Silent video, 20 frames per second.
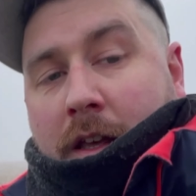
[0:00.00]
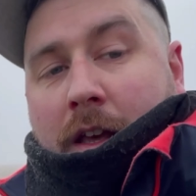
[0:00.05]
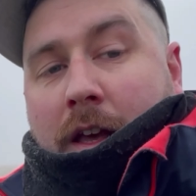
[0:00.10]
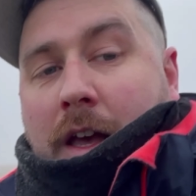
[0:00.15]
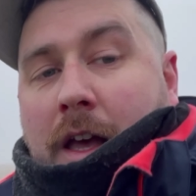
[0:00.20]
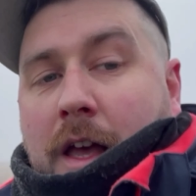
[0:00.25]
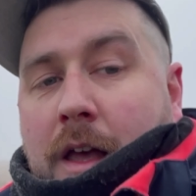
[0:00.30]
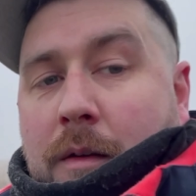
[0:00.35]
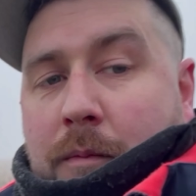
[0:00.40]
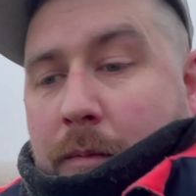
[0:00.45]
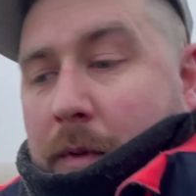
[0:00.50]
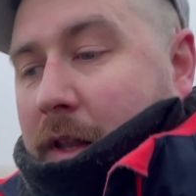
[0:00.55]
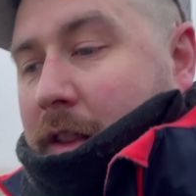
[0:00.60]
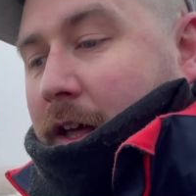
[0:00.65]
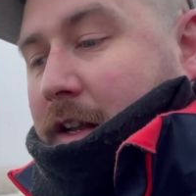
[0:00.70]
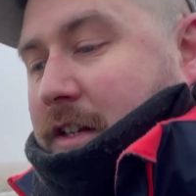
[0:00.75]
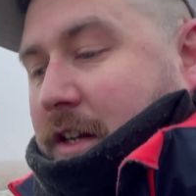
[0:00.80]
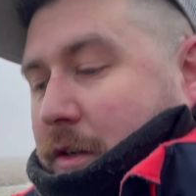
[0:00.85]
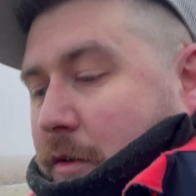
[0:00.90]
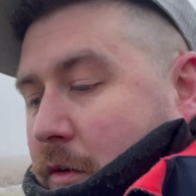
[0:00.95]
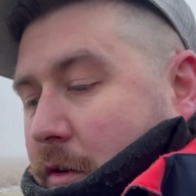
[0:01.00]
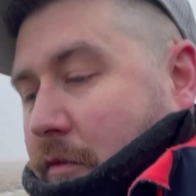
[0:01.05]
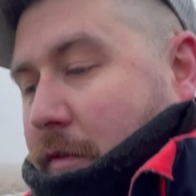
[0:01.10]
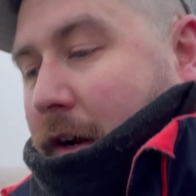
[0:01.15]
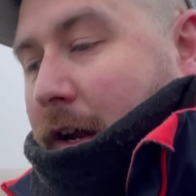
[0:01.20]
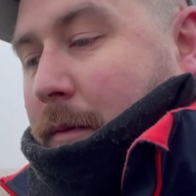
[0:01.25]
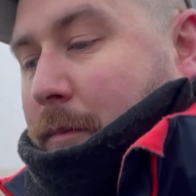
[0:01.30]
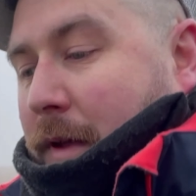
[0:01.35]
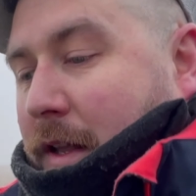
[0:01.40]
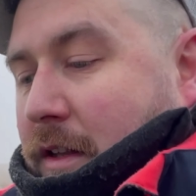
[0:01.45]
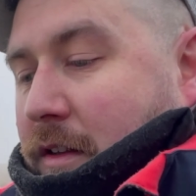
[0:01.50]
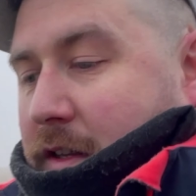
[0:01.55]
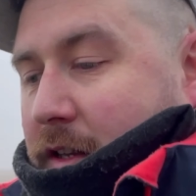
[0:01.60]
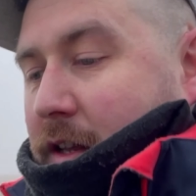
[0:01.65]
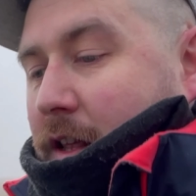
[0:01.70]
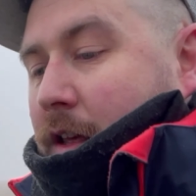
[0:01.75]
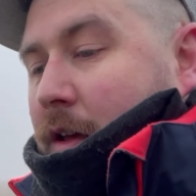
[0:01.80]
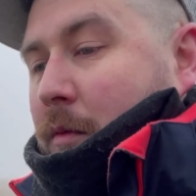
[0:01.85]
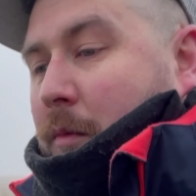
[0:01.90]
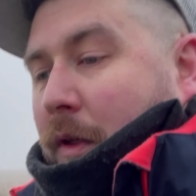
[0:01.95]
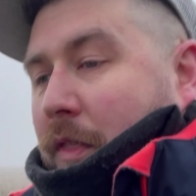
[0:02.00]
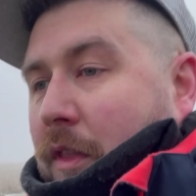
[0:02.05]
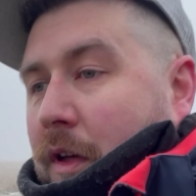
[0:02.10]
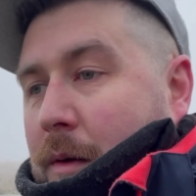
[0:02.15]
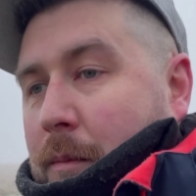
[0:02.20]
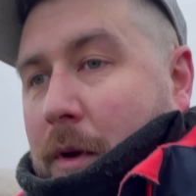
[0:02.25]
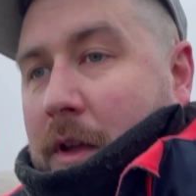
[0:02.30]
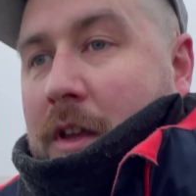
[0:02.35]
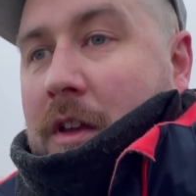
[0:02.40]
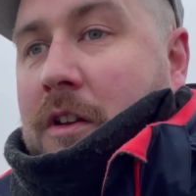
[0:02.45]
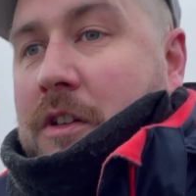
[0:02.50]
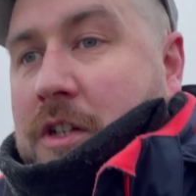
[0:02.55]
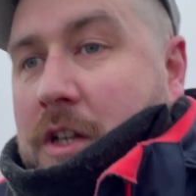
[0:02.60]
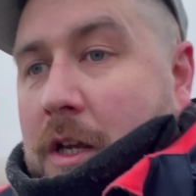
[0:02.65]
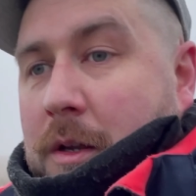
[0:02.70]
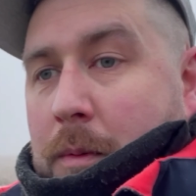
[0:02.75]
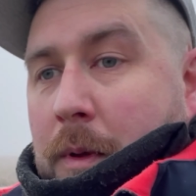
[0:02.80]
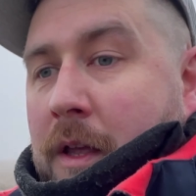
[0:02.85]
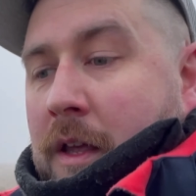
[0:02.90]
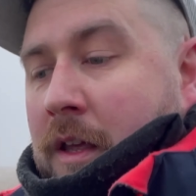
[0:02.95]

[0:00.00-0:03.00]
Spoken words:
That channel got recommended one night by YouTube,